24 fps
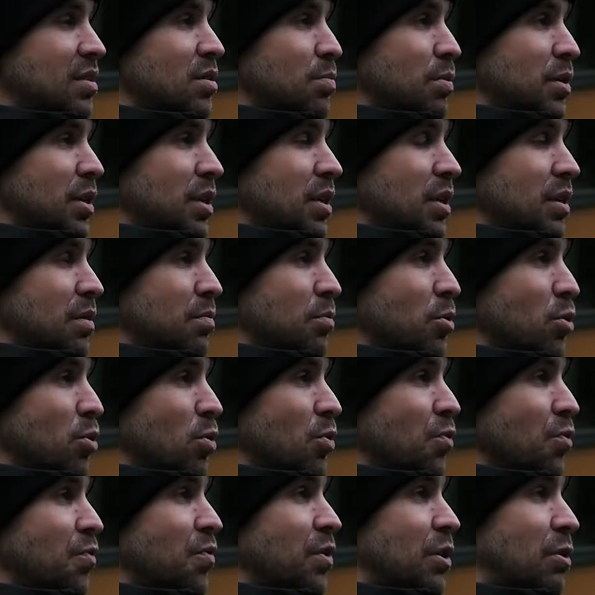to be
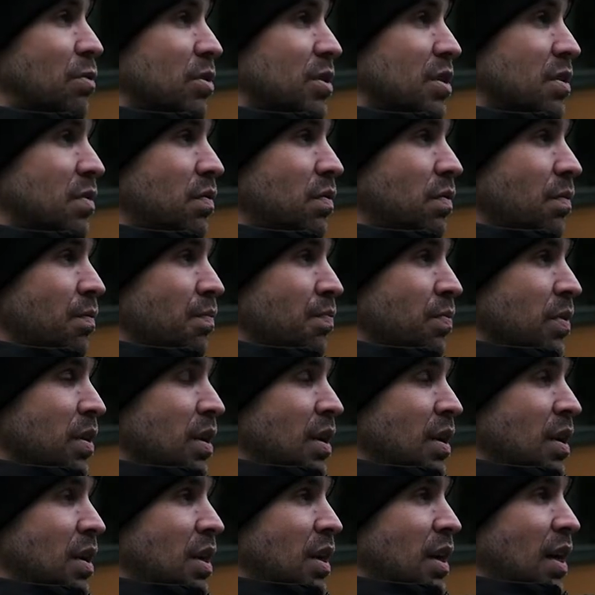more figurative,
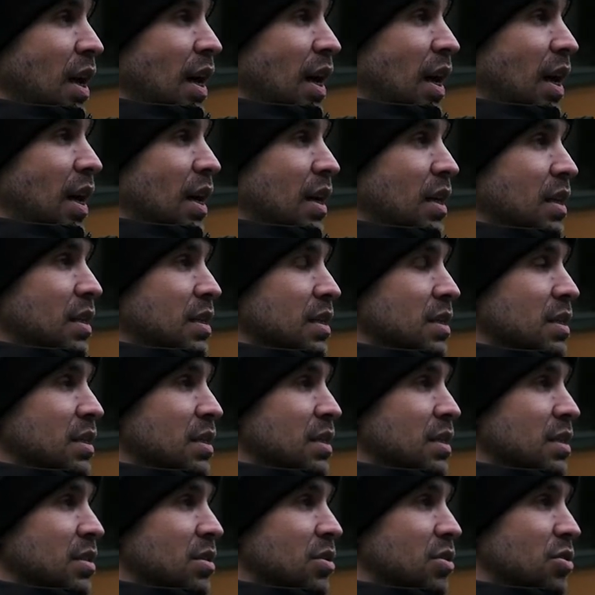and
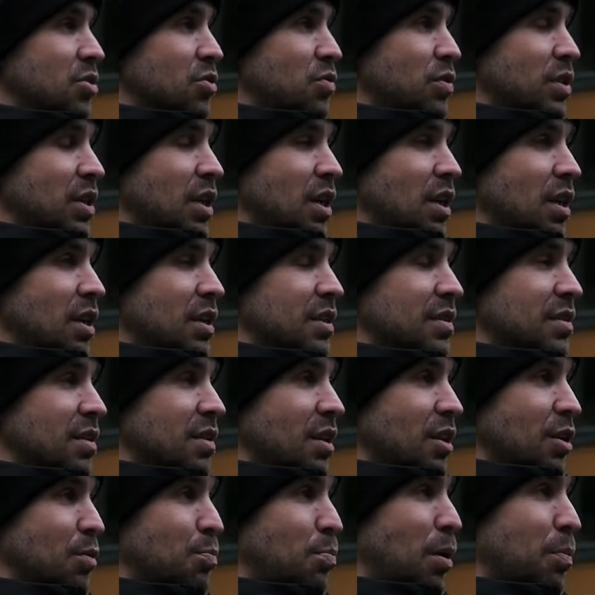street art is
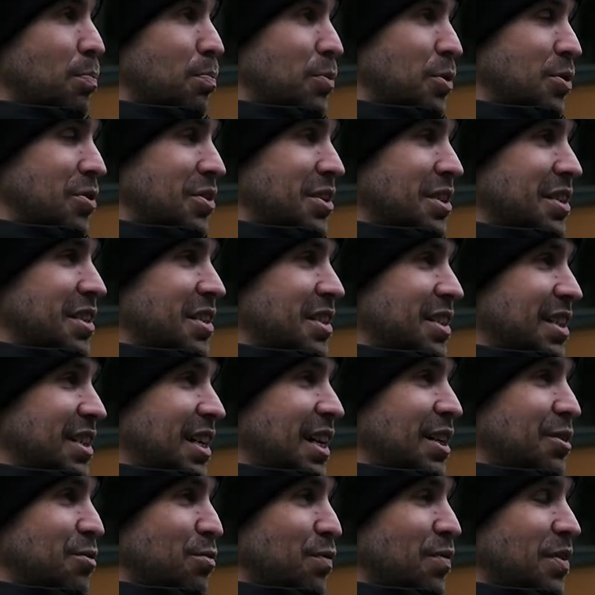like pop music
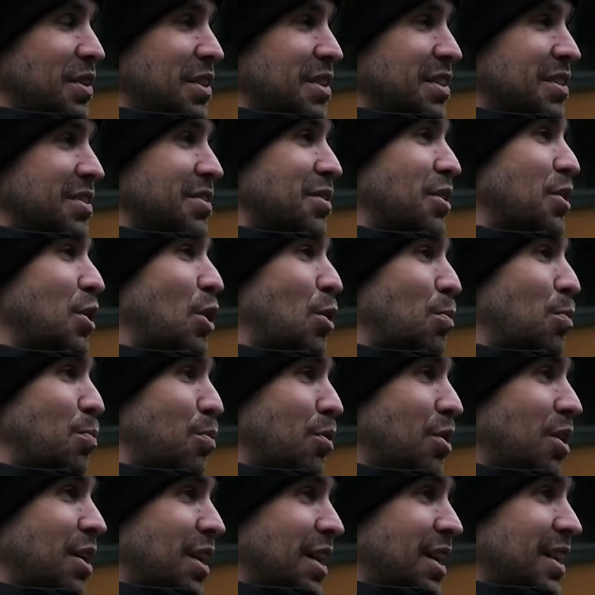and graffiti is like
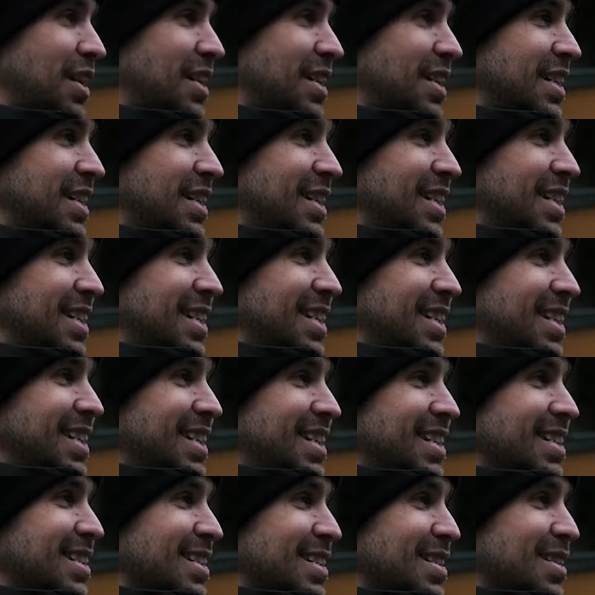opera.
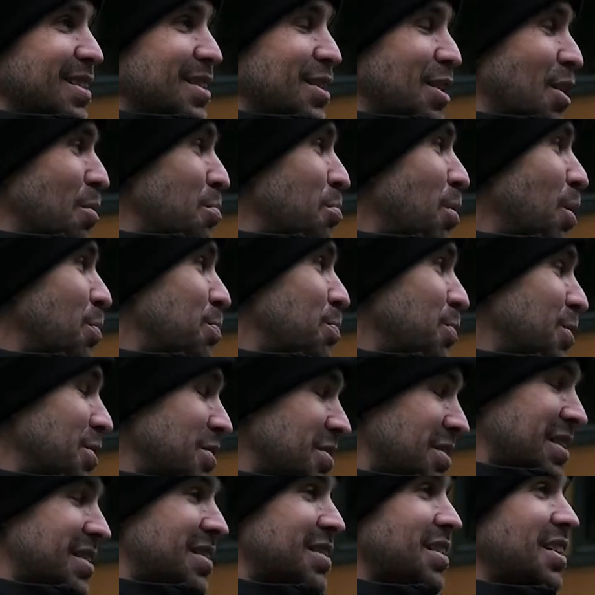You know, pop
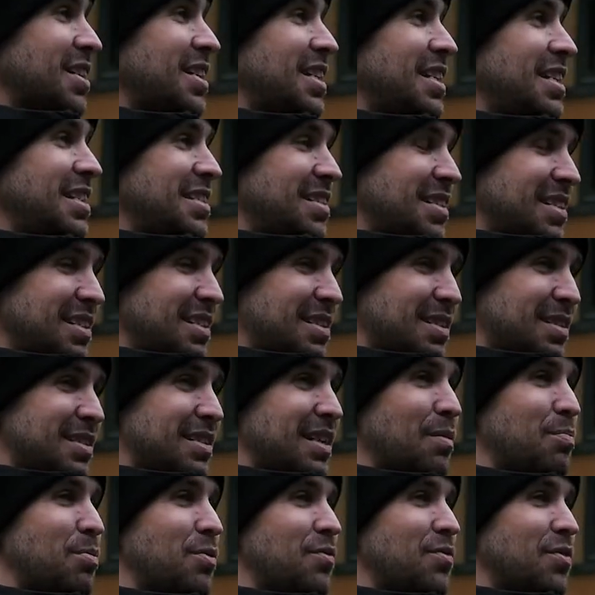music's like easy to
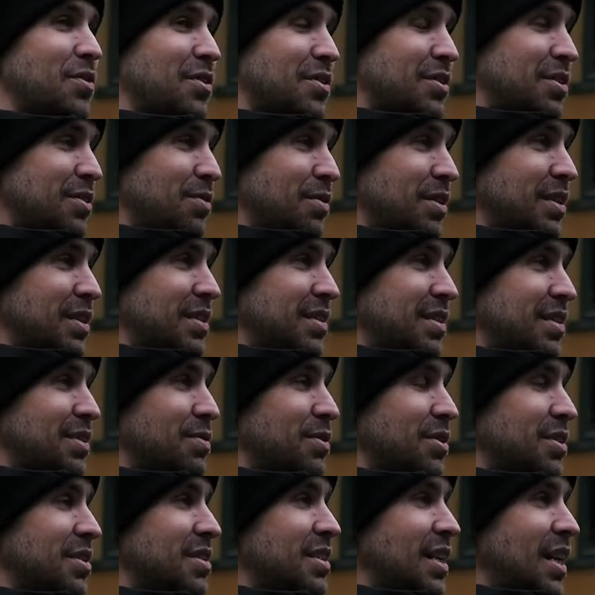tap your foot to, easy to
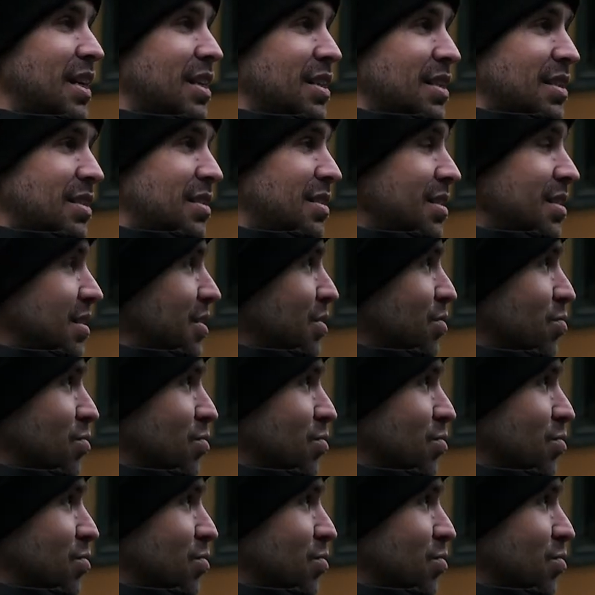understand, easy to